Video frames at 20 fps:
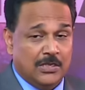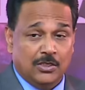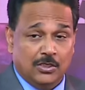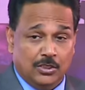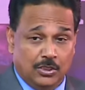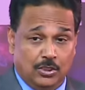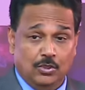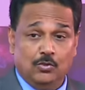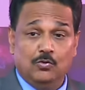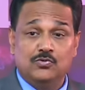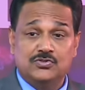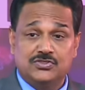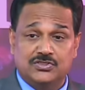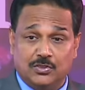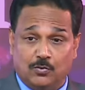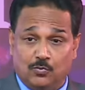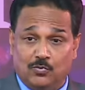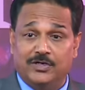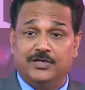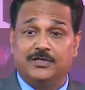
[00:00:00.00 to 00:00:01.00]
Use the
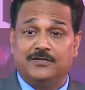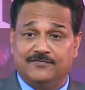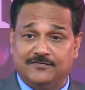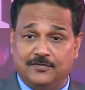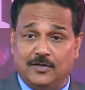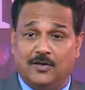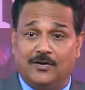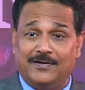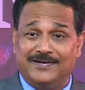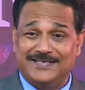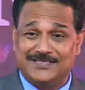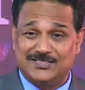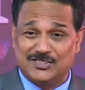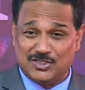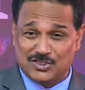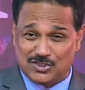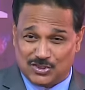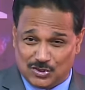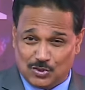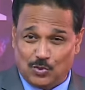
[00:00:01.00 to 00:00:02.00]
word of God as a
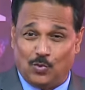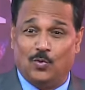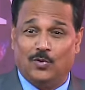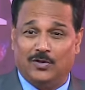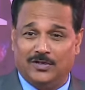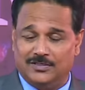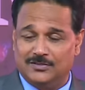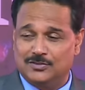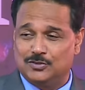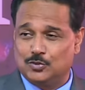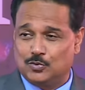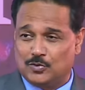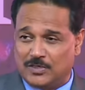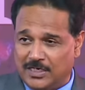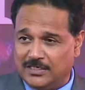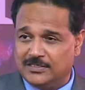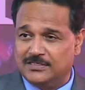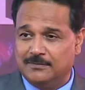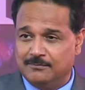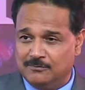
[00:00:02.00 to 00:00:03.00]
sword to
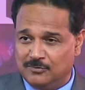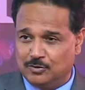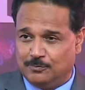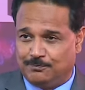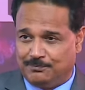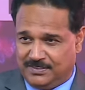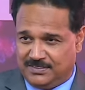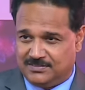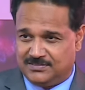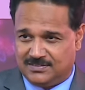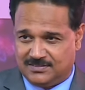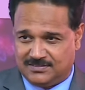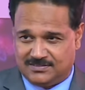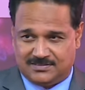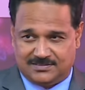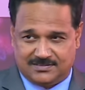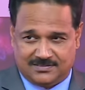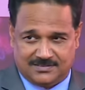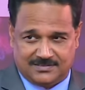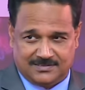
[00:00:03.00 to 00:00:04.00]
cut him to
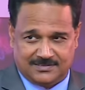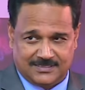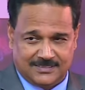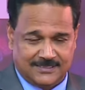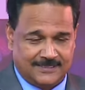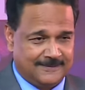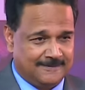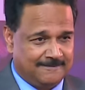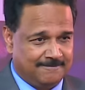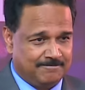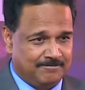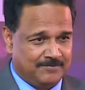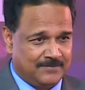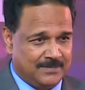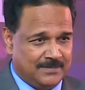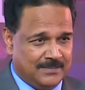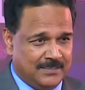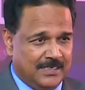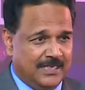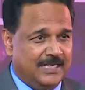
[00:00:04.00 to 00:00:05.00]
pieces.
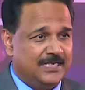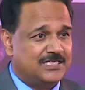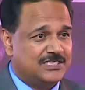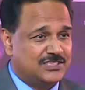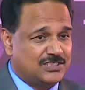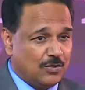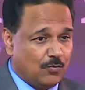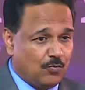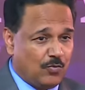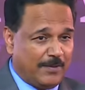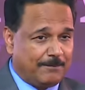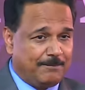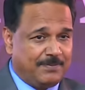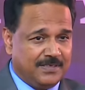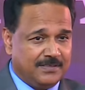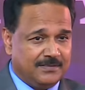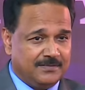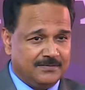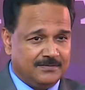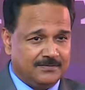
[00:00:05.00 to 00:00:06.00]
It is a
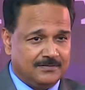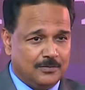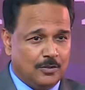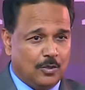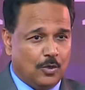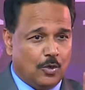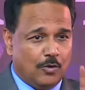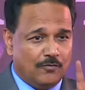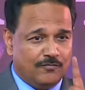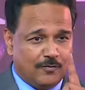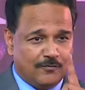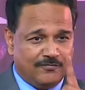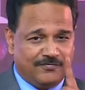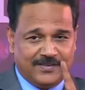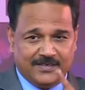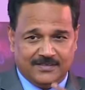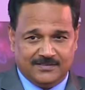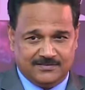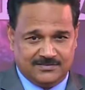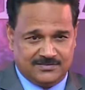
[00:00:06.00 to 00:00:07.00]
weapon of
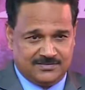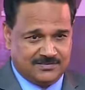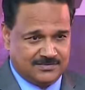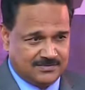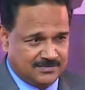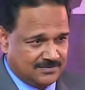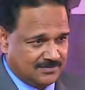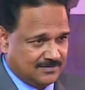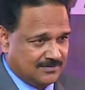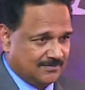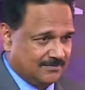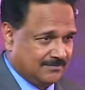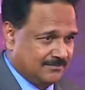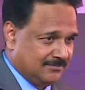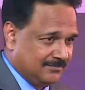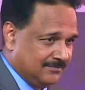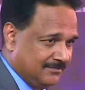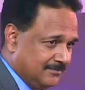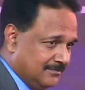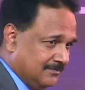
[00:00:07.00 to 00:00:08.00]
offense.
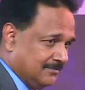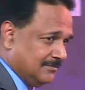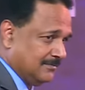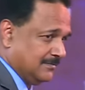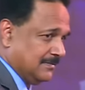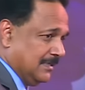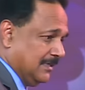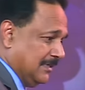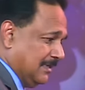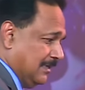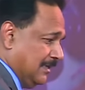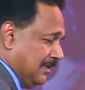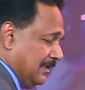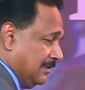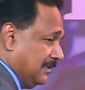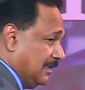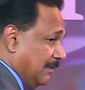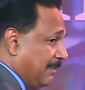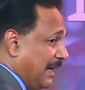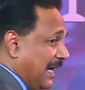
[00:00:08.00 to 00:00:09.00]

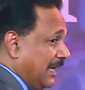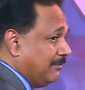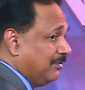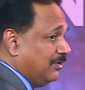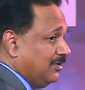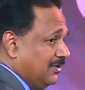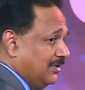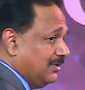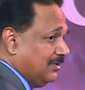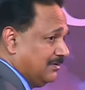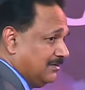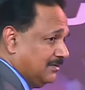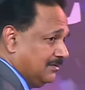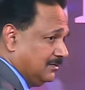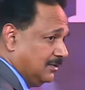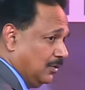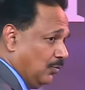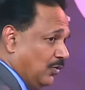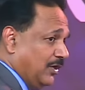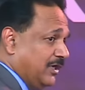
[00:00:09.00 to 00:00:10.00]
The Bible,
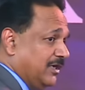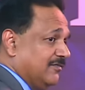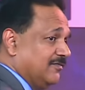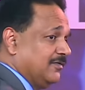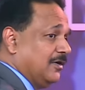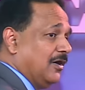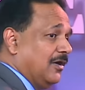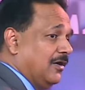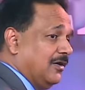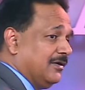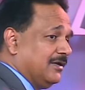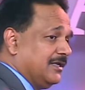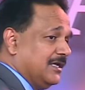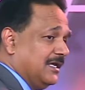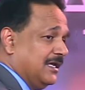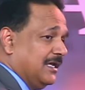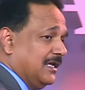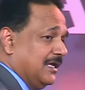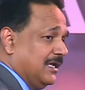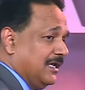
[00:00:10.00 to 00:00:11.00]
the word of God,
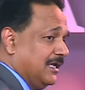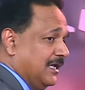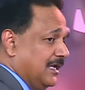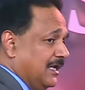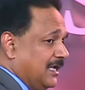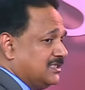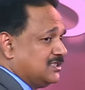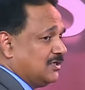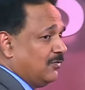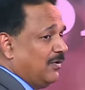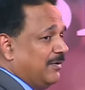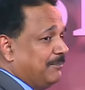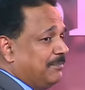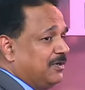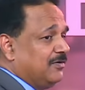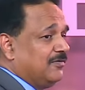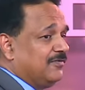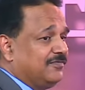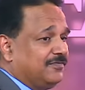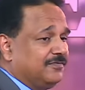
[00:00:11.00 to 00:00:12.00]
is a weapon
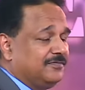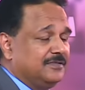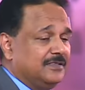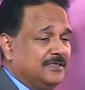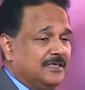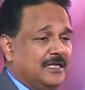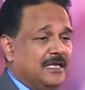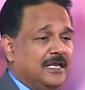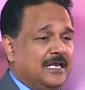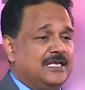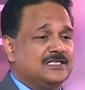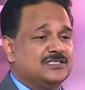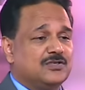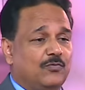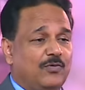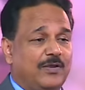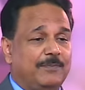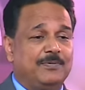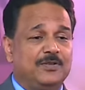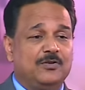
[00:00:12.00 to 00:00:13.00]
of, is a
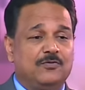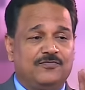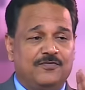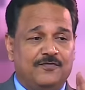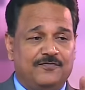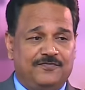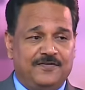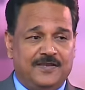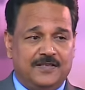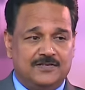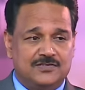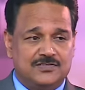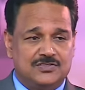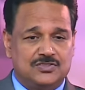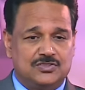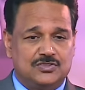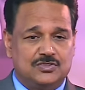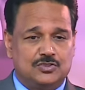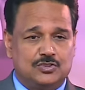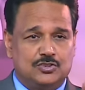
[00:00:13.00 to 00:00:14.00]
weapon of
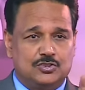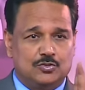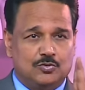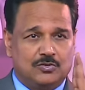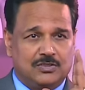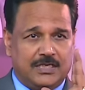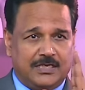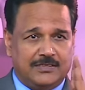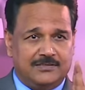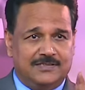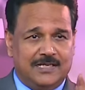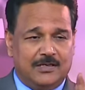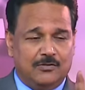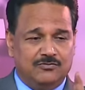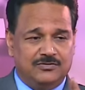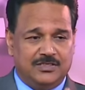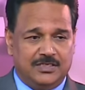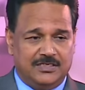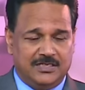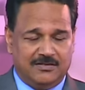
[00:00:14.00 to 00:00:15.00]
offense to cut down
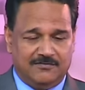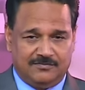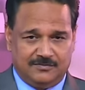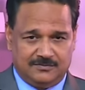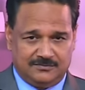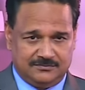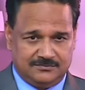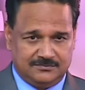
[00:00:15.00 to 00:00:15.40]
the devil.